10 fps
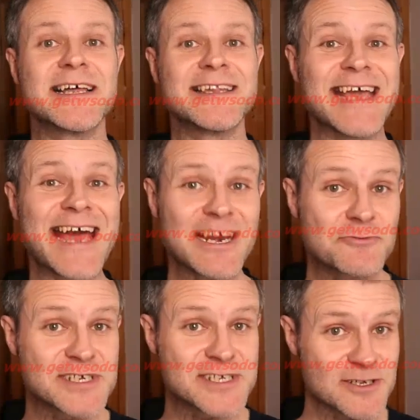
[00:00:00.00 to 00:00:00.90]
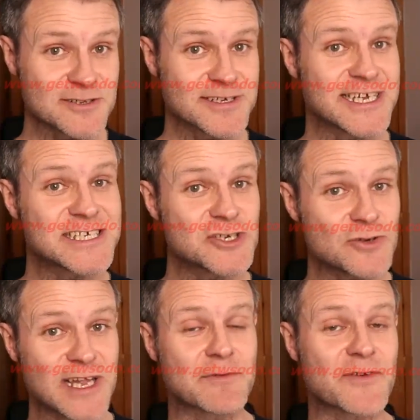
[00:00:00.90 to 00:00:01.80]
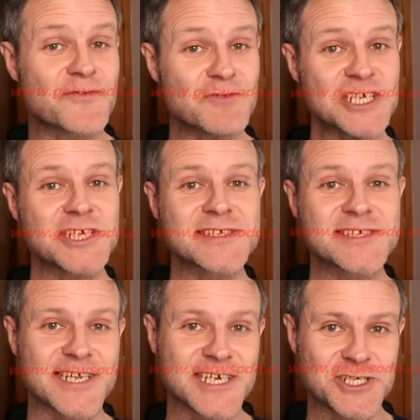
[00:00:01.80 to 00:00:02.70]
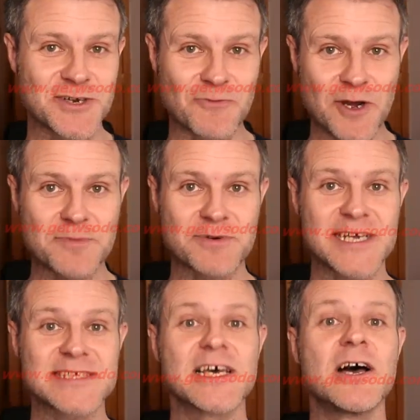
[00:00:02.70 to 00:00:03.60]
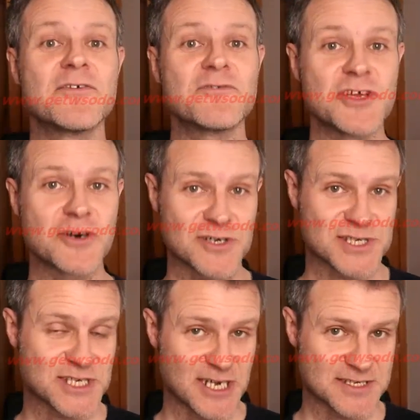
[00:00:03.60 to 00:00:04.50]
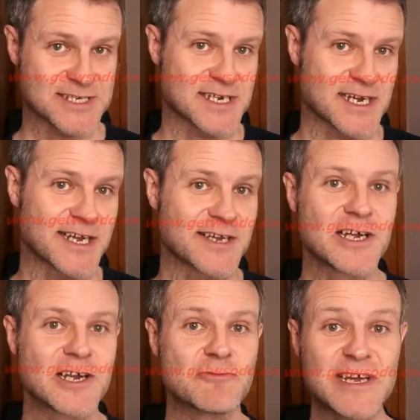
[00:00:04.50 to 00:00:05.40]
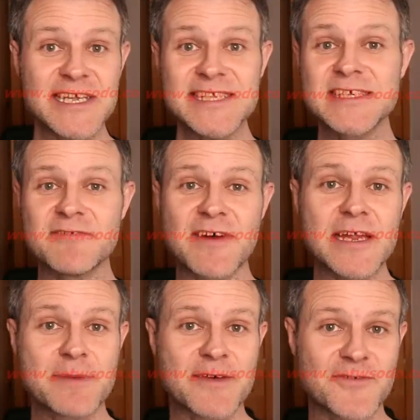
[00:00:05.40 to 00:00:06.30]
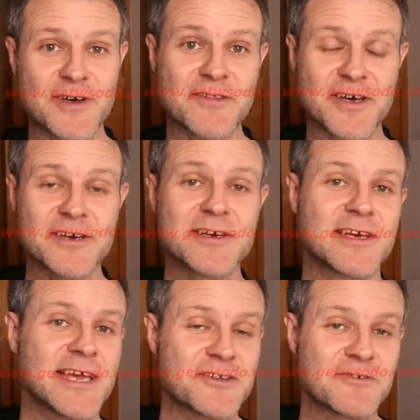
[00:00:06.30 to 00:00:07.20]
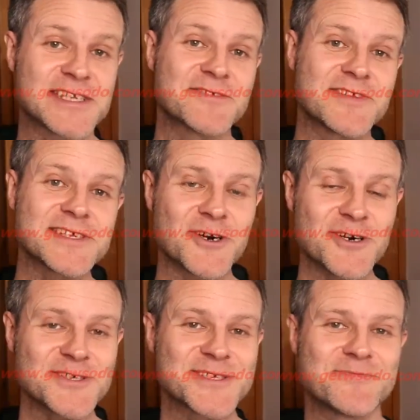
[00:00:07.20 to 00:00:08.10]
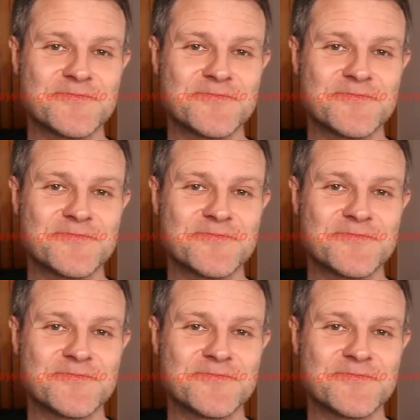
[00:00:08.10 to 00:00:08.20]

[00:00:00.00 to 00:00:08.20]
the end result is you'll have a fresh installation of WordPress for your starter site, ready to develop it further in the rest of this course.